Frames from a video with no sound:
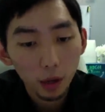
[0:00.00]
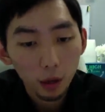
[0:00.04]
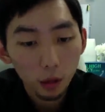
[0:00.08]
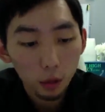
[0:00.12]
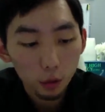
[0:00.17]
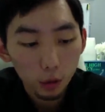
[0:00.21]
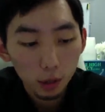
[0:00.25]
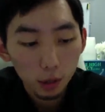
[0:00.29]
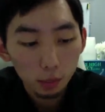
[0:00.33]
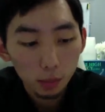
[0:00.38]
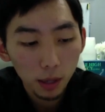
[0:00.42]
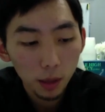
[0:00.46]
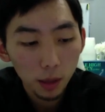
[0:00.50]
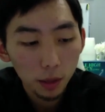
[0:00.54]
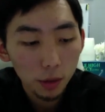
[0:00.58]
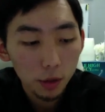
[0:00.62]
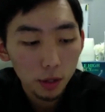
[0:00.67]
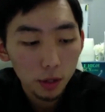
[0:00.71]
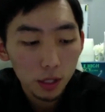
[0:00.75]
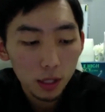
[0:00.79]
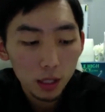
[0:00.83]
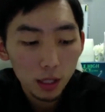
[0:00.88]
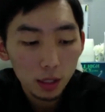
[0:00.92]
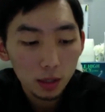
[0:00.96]
3
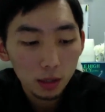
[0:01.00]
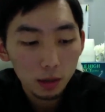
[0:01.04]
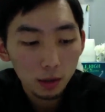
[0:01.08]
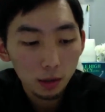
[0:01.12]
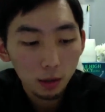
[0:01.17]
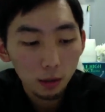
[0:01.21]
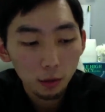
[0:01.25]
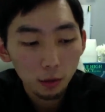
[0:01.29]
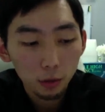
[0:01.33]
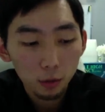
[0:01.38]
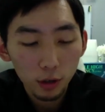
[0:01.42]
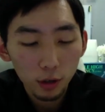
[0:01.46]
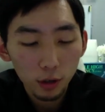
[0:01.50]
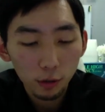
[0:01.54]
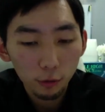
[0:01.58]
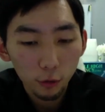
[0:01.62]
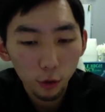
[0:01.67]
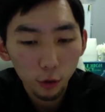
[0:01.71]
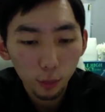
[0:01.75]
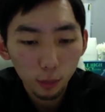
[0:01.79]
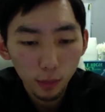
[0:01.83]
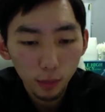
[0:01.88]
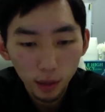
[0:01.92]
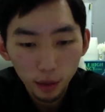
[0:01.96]
months, 3 to
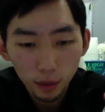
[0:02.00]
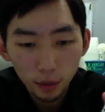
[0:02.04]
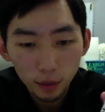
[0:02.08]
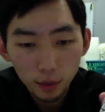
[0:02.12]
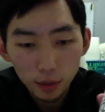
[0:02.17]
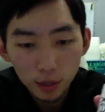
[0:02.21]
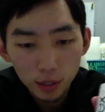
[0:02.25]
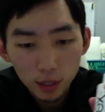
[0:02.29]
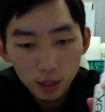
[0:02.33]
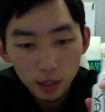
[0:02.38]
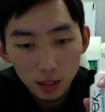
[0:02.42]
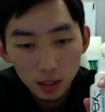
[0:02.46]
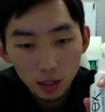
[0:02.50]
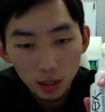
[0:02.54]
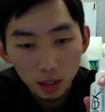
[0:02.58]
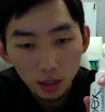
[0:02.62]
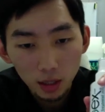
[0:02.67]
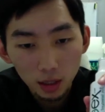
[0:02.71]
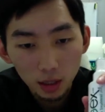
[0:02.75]
4 months,